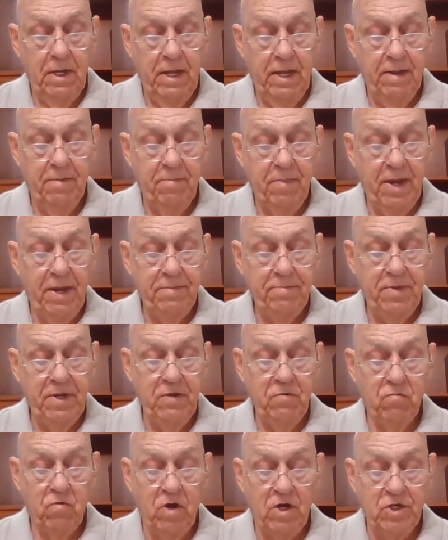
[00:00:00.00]
It may
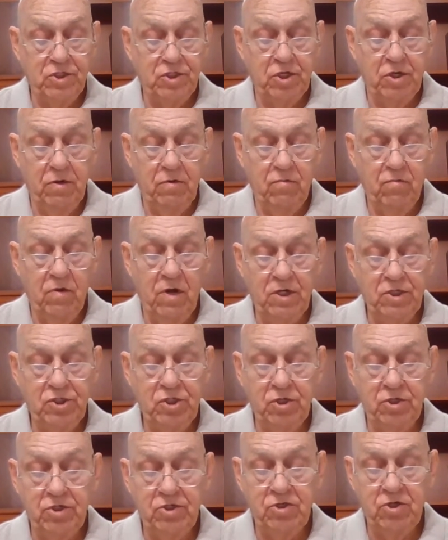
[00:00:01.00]
be Russia.
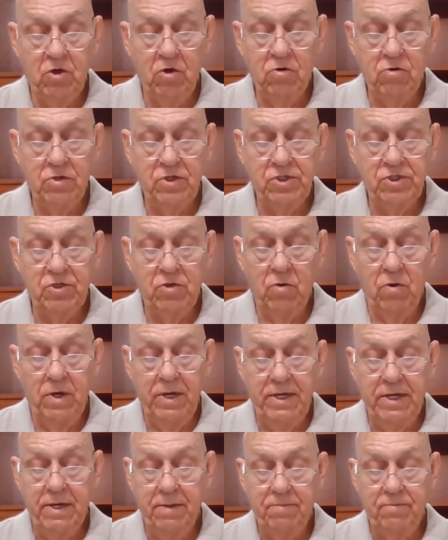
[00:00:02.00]
Russia is certainly
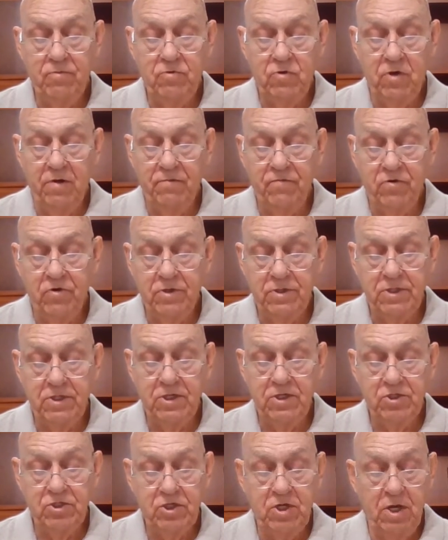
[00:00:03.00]
stirring up trouble at
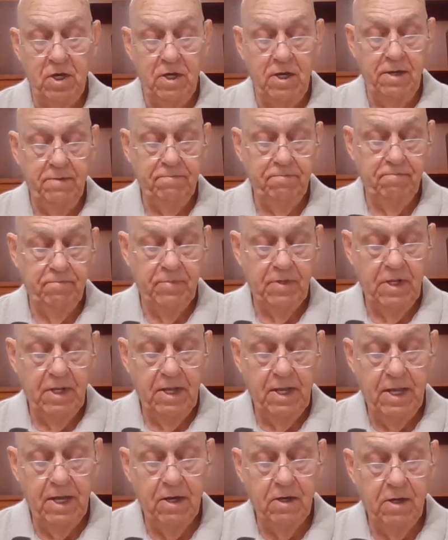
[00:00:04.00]
this time.
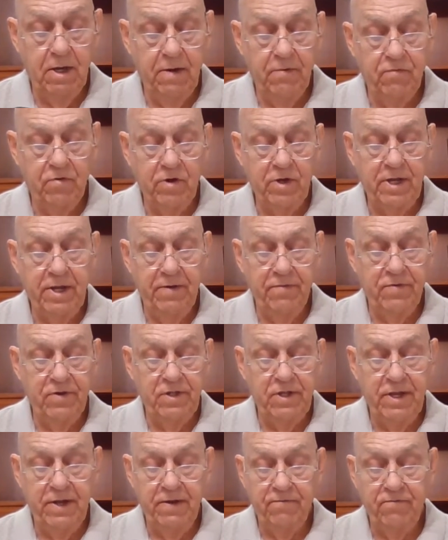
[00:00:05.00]
However,
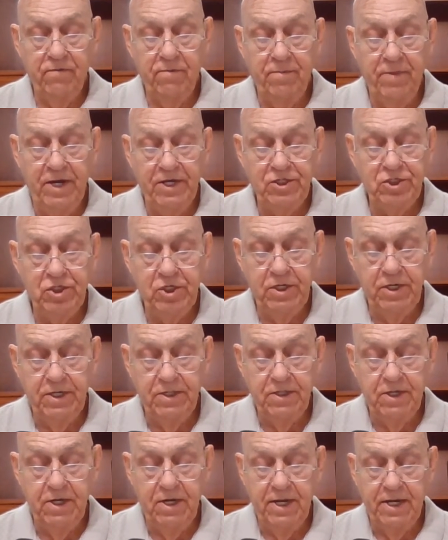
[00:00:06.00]
given the information
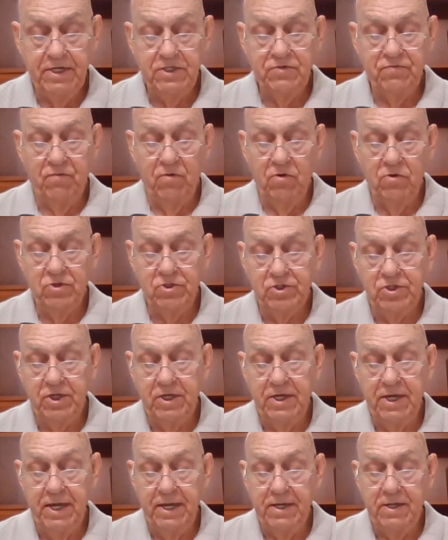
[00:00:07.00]
in the next verse, the
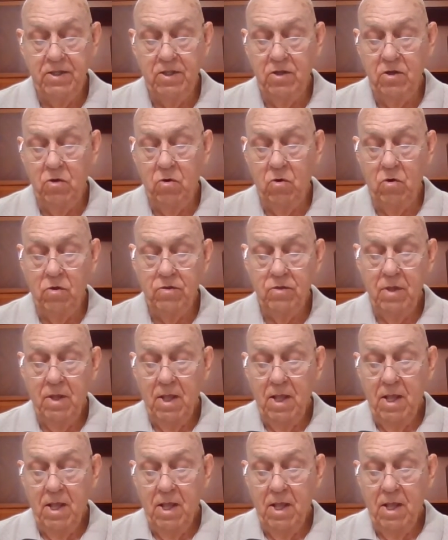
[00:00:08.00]
king of the north